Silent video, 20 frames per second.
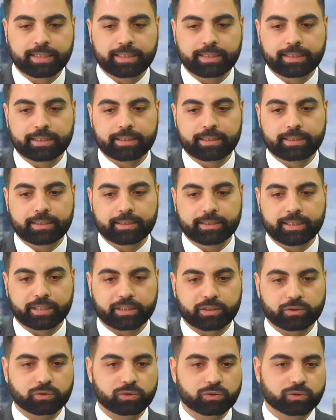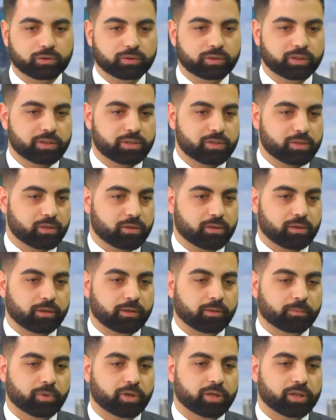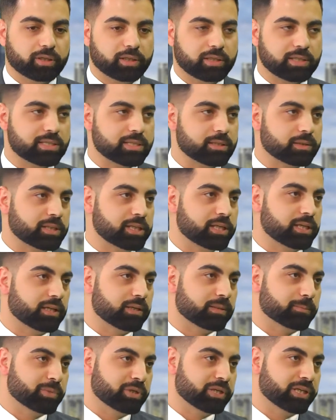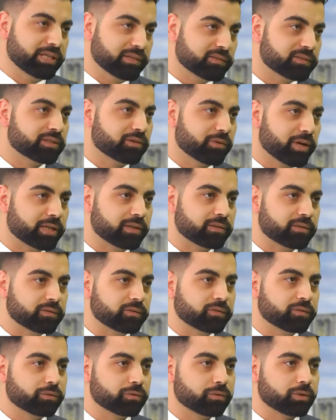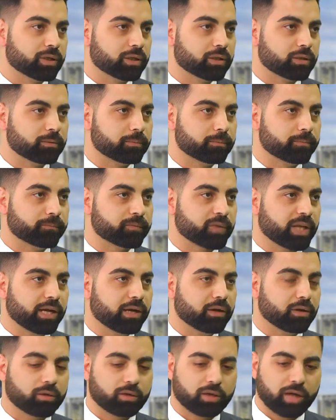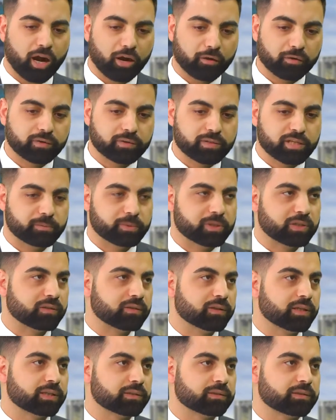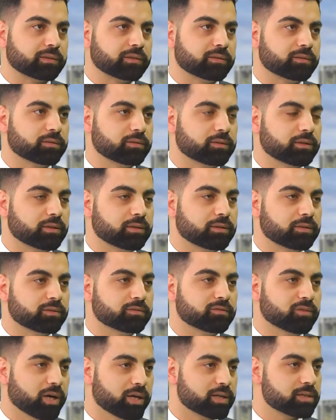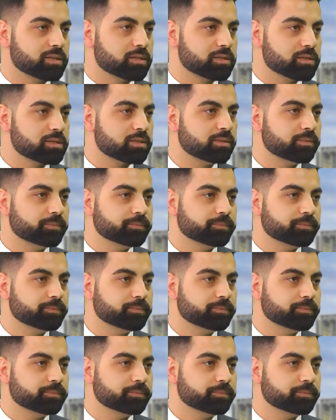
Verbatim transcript: Uh, and that could do this uh, by easily in being integrated into um, our current semiconductor uh, devices.